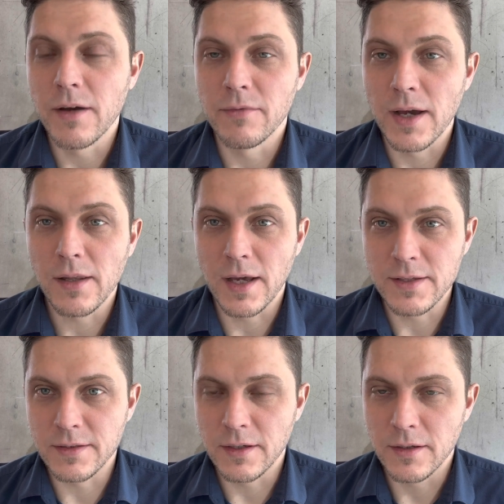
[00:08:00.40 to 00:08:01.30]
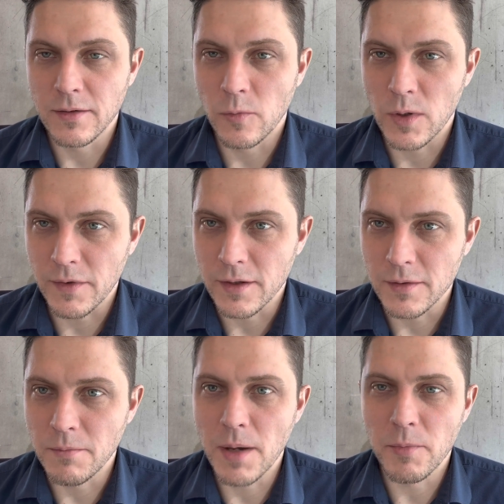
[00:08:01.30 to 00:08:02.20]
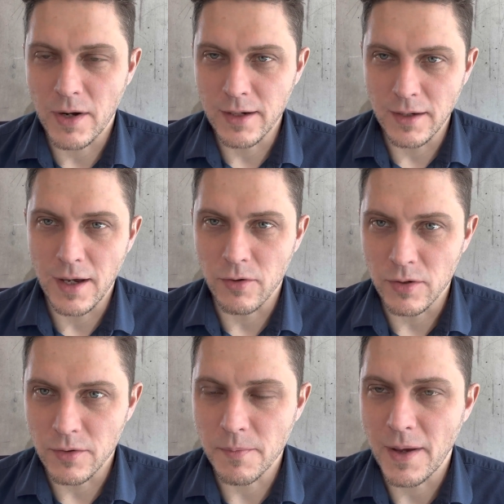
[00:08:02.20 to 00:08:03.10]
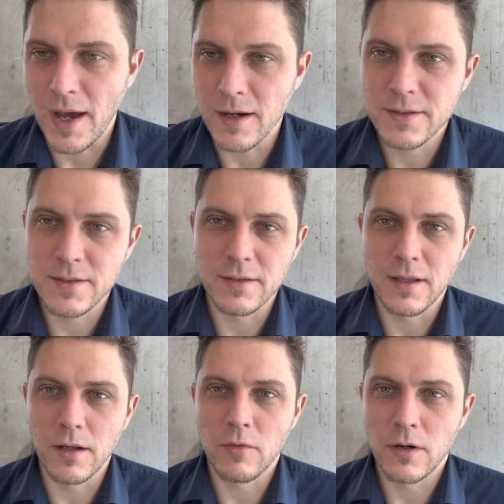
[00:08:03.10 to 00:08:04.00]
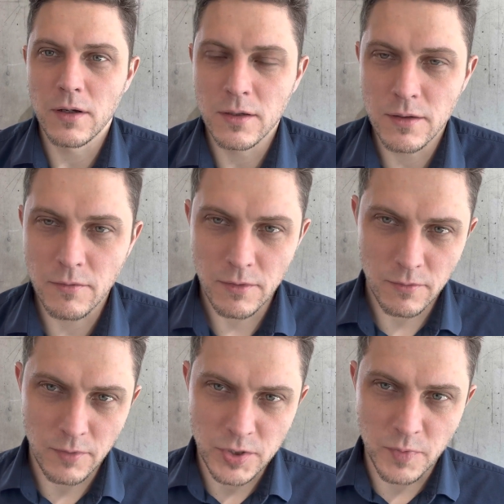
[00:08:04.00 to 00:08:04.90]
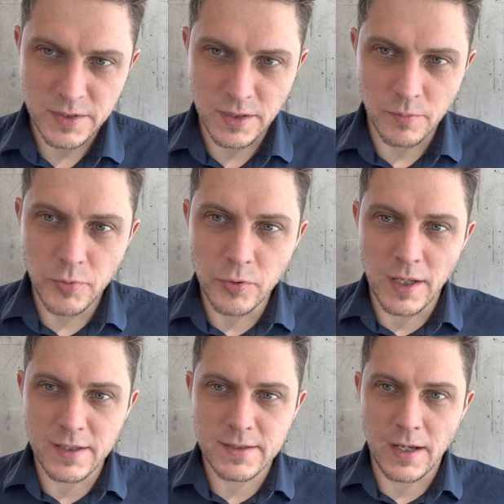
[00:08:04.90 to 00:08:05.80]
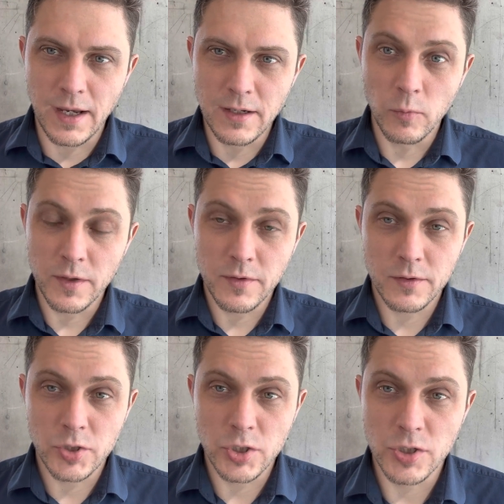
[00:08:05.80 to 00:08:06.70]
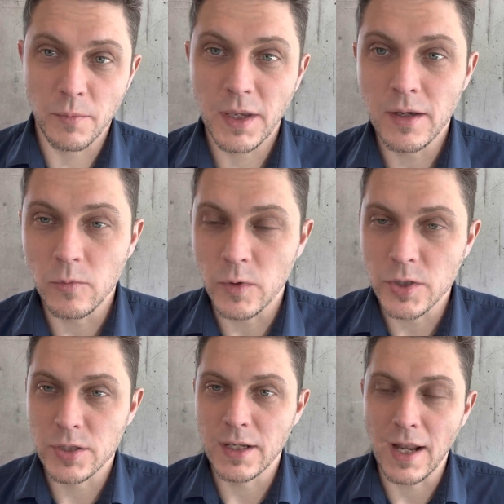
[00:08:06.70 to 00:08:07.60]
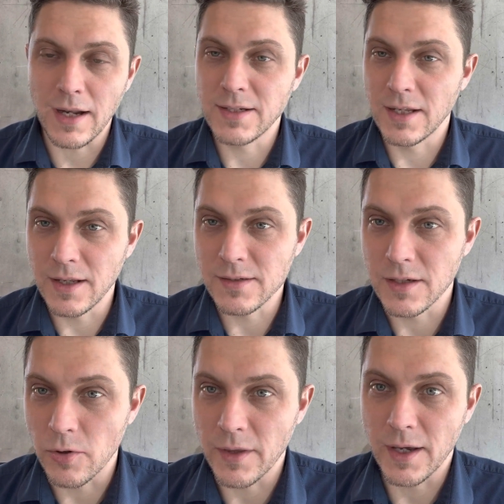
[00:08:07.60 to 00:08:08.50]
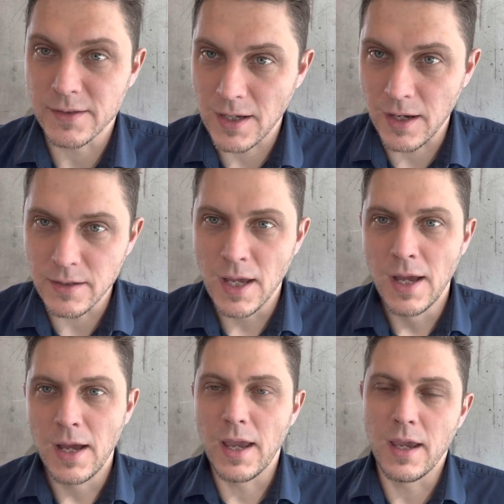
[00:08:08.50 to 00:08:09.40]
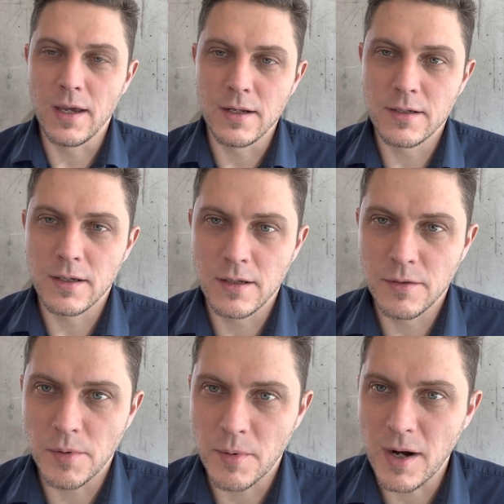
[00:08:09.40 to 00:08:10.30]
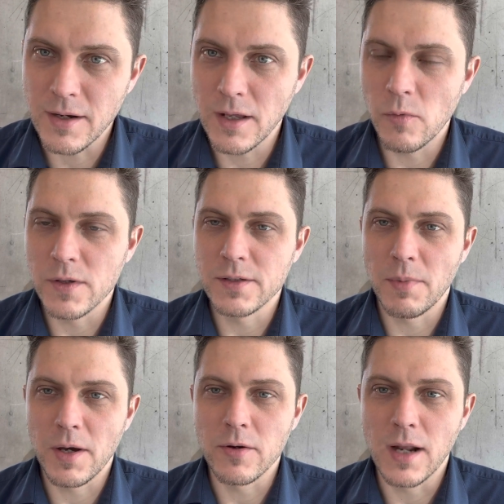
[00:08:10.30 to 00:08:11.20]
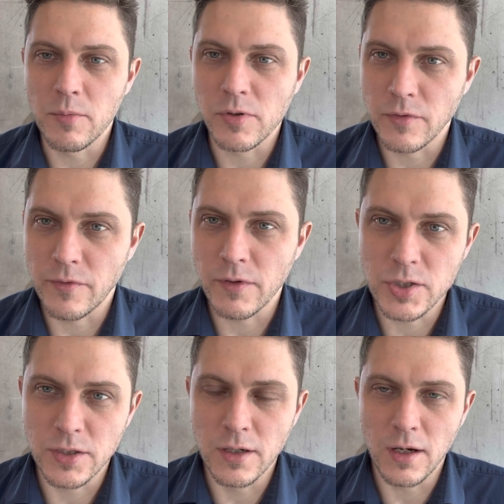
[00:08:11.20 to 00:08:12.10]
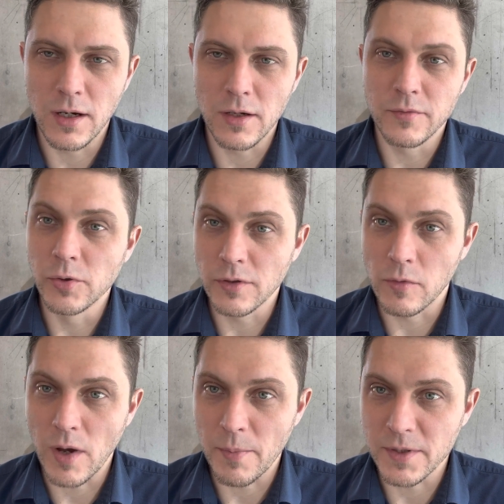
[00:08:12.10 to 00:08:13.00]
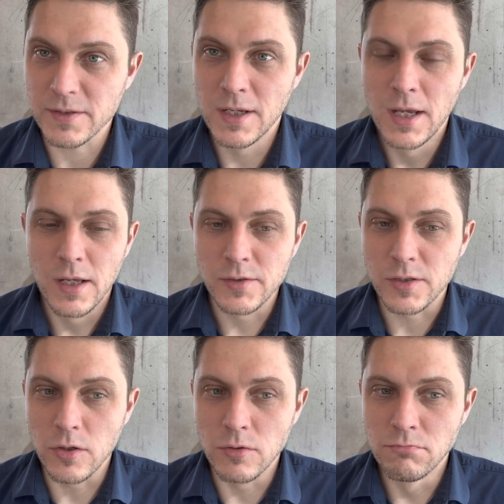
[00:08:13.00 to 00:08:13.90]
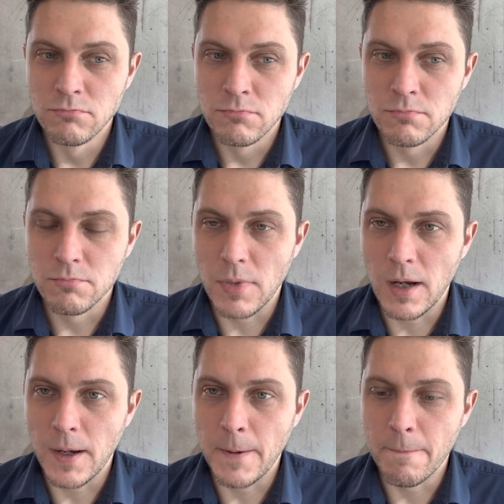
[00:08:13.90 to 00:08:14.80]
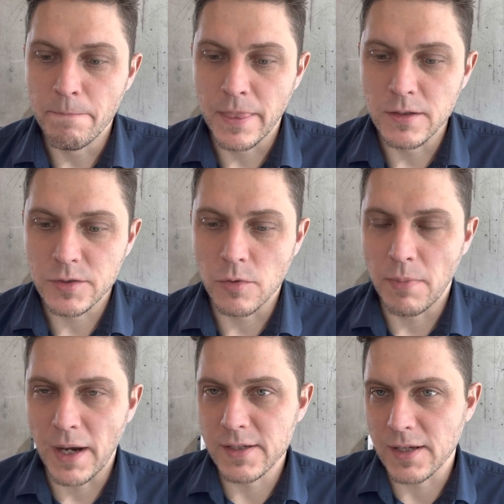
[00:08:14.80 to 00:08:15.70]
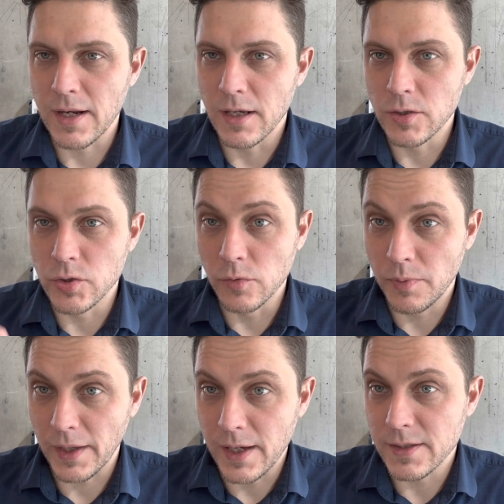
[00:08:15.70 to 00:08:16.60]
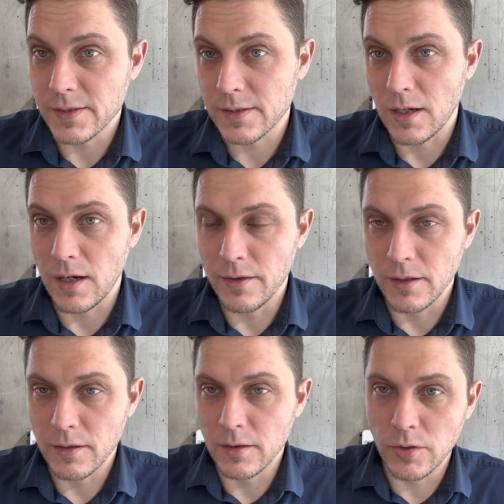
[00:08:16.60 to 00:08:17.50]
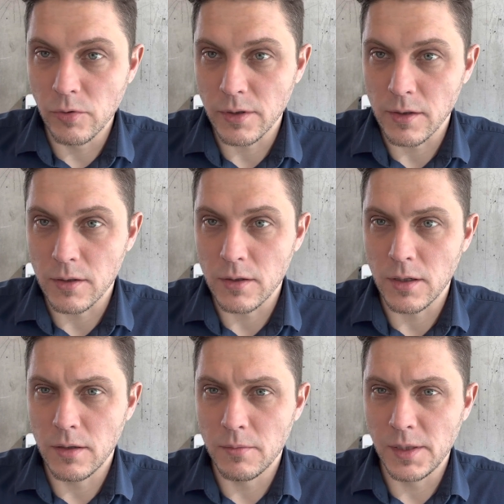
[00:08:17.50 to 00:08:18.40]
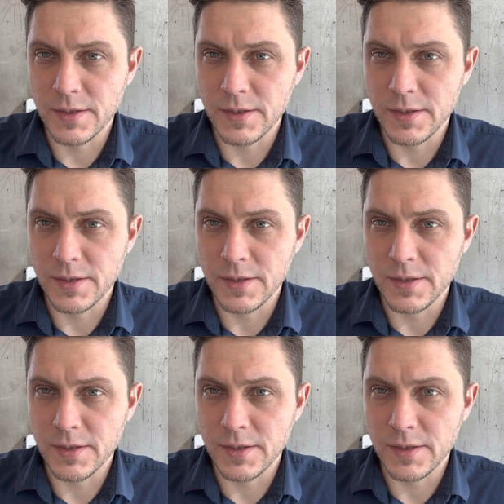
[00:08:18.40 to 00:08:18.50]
violates one of the memoranda or the pacts that Russian President Putin has signed with Xi Jinping, which not 10 days ago they had signed. And the memoranda was about non-proliferation of nuclear weapons. So, by deciding to place the nuclear